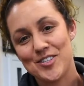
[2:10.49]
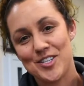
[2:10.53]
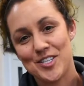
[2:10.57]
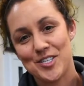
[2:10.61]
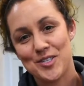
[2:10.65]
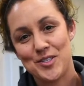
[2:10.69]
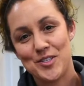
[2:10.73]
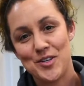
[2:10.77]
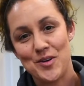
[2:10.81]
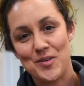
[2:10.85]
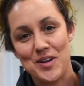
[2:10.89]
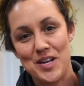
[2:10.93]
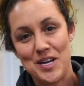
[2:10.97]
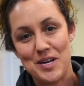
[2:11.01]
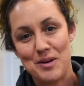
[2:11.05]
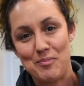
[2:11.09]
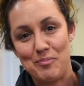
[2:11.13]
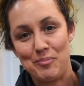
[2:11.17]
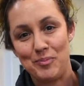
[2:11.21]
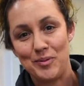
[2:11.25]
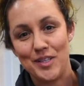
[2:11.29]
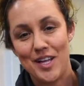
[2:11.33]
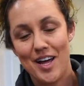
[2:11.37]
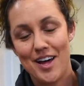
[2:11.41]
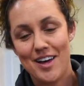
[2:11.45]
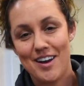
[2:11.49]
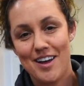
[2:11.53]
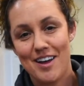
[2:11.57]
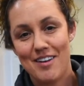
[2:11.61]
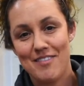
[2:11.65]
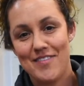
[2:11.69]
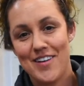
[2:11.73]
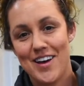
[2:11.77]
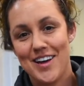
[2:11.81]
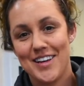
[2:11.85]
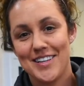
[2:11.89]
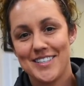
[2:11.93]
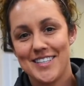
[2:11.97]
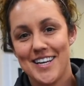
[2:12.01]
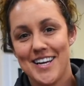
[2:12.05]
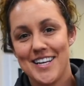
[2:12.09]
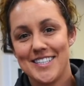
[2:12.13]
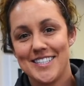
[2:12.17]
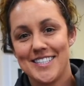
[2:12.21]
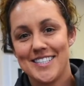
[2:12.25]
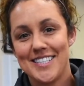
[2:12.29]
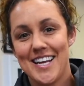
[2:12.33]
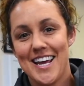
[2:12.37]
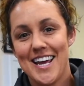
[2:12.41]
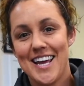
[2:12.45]
just donated blood on
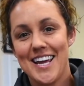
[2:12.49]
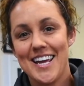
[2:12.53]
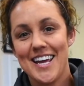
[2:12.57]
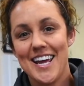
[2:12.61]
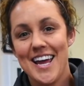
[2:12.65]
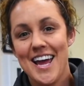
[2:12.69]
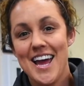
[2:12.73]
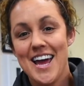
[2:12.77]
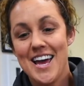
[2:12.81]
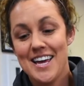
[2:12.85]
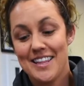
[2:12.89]
Valentine's Day.